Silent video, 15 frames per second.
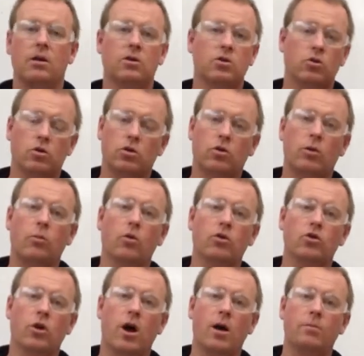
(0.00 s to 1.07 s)
2 or 3 more
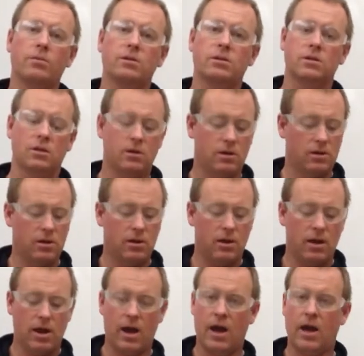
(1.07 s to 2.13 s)
drops
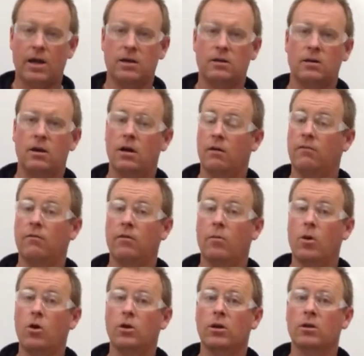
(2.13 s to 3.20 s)
of
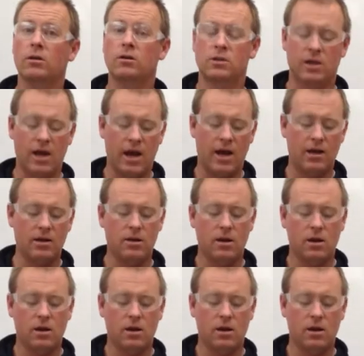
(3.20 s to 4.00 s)
ammonia to add.